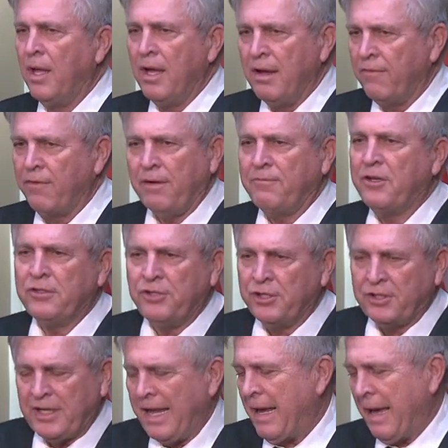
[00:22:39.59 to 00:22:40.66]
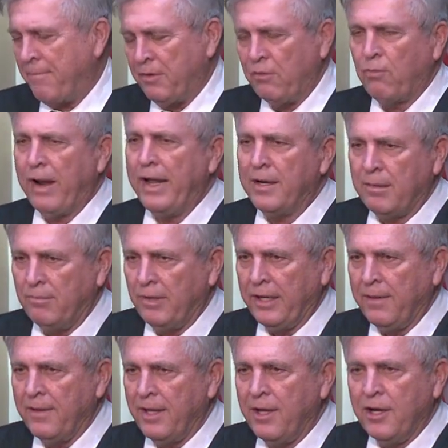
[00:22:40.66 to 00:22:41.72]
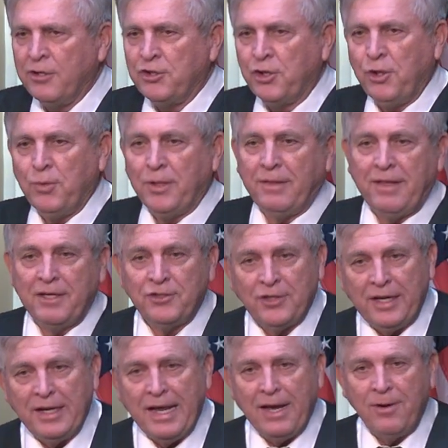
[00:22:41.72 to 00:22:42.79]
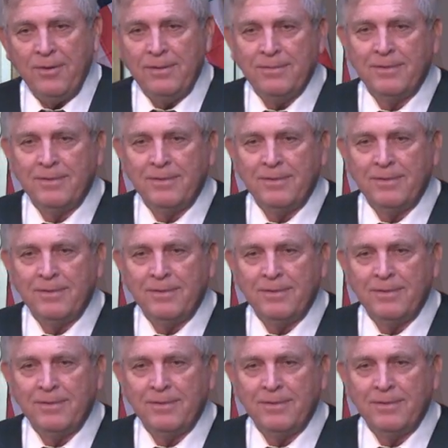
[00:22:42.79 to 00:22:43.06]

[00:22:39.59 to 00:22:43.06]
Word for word: for it to just happen randomly. So you know what they say now?